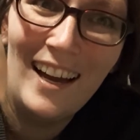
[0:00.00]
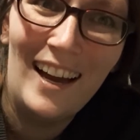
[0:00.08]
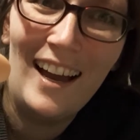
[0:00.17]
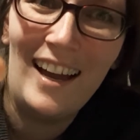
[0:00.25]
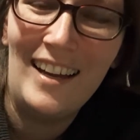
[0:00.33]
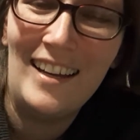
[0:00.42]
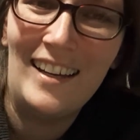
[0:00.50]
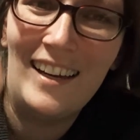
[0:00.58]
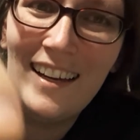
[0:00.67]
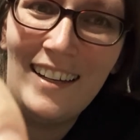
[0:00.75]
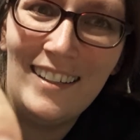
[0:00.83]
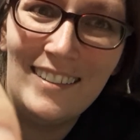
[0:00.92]

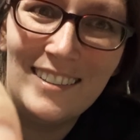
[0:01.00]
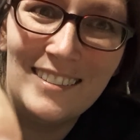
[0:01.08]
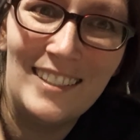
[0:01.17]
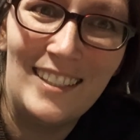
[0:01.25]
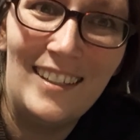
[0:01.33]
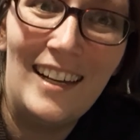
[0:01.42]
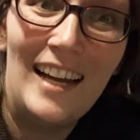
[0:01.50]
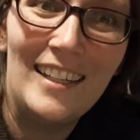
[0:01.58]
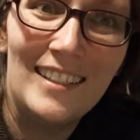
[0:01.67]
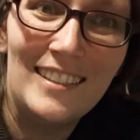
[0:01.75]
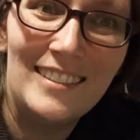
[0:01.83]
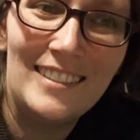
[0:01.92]
I
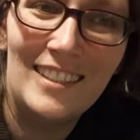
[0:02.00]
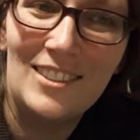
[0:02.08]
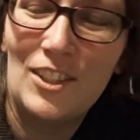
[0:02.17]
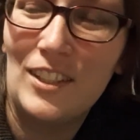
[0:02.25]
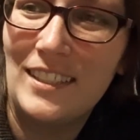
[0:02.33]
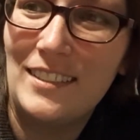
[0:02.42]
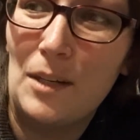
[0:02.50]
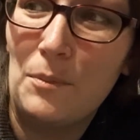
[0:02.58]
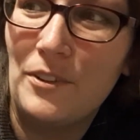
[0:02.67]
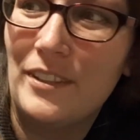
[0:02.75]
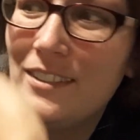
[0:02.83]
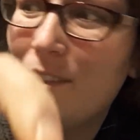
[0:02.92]
unintentionally
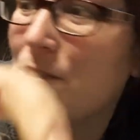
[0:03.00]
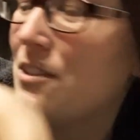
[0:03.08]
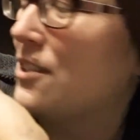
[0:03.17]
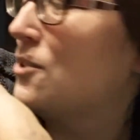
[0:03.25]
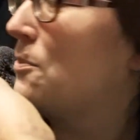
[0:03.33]
doubled the dosage,